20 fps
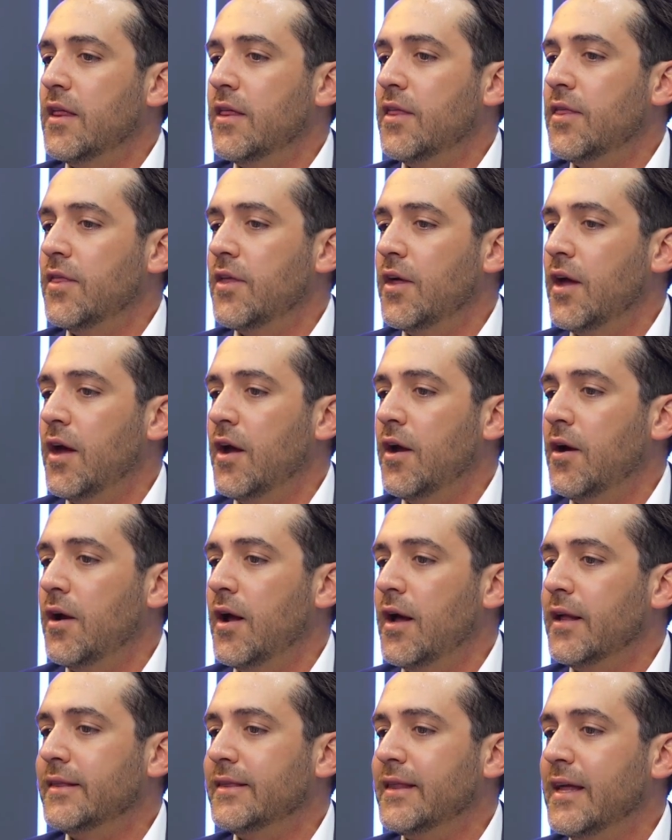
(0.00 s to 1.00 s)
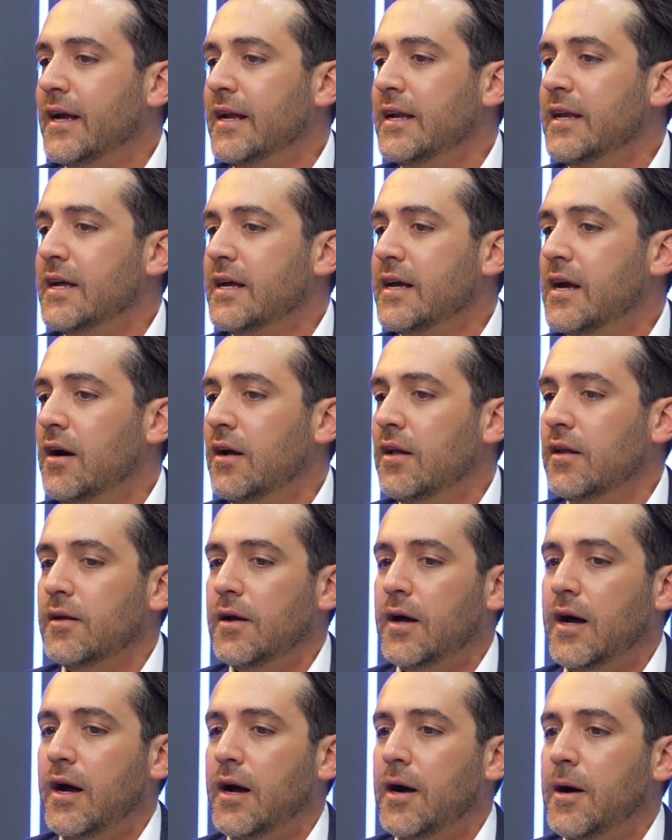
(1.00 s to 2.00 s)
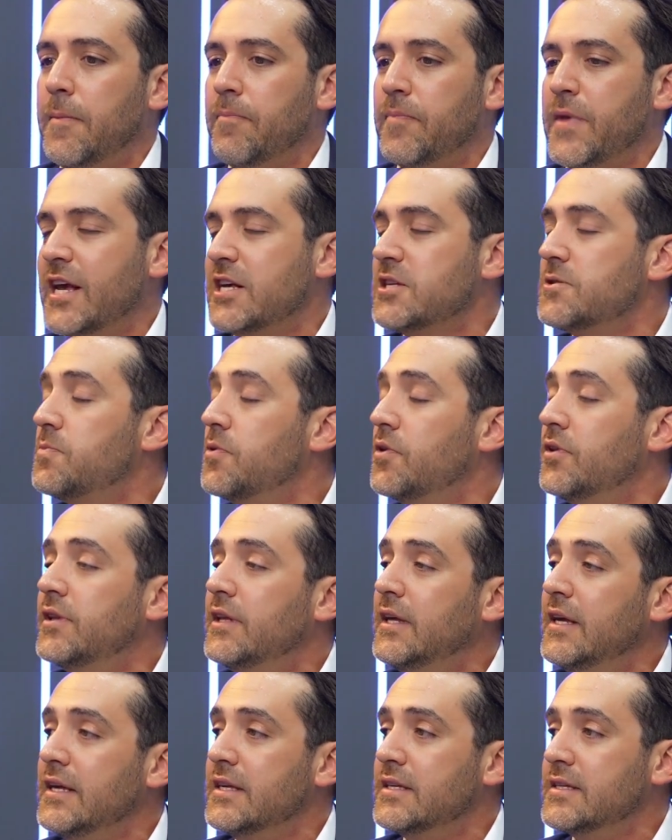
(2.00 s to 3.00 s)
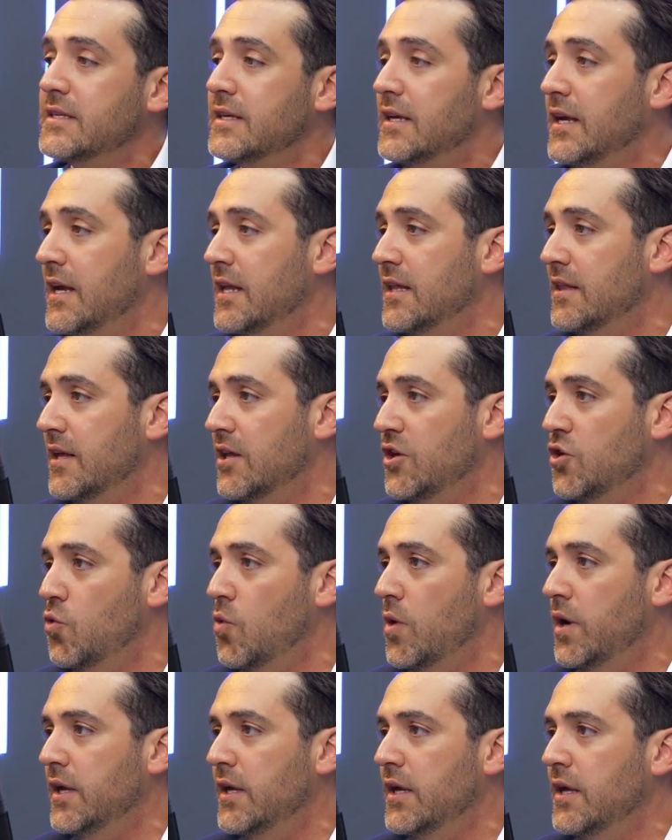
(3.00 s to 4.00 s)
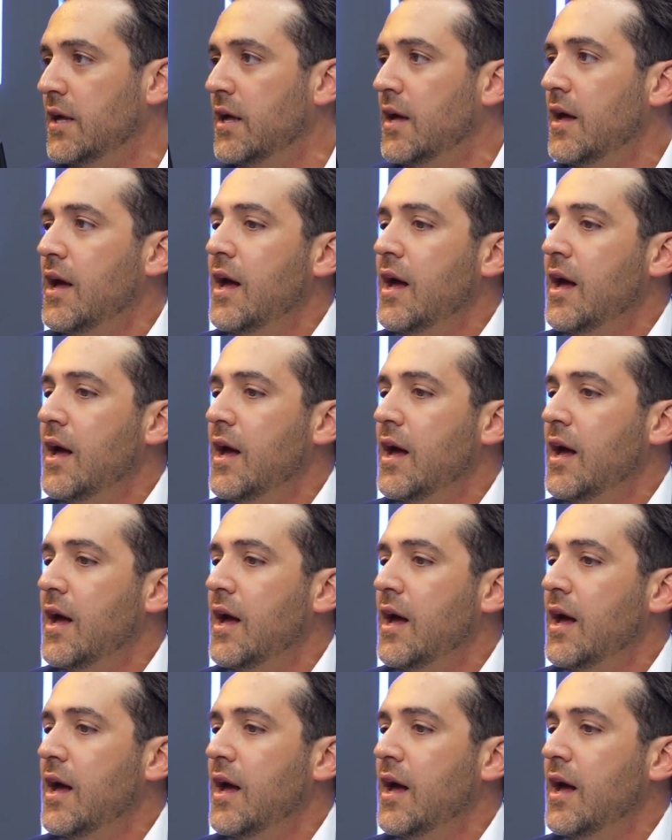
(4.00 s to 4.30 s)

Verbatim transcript: their technical um, expertise in the UAE,